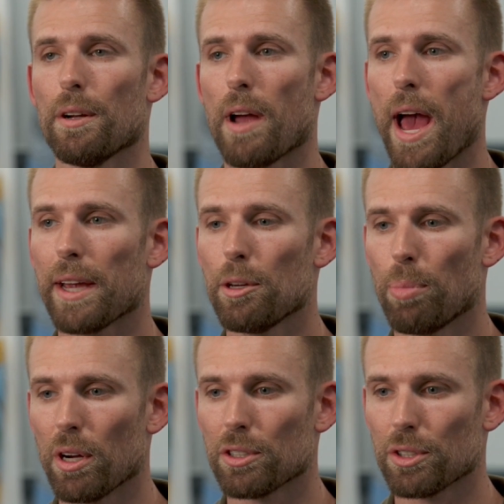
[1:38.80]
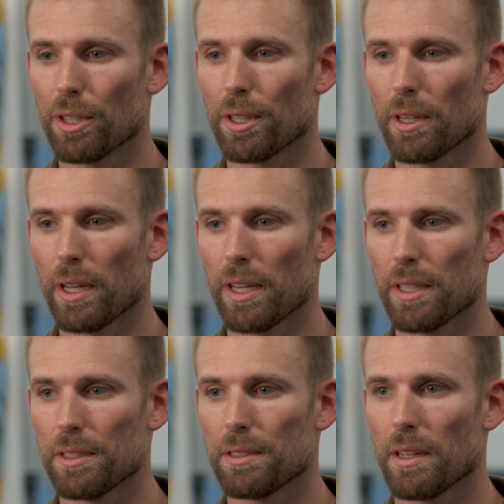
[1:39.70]
ear acupuncture
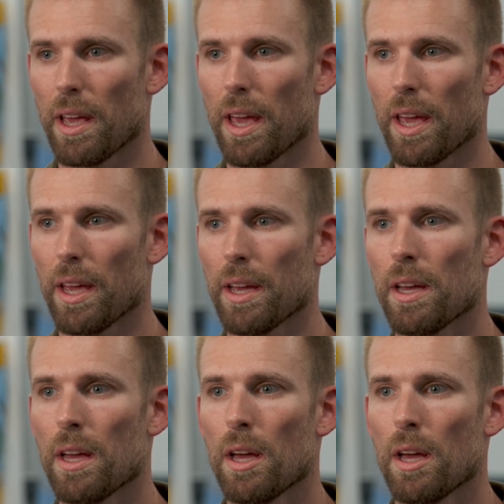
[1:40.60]
is a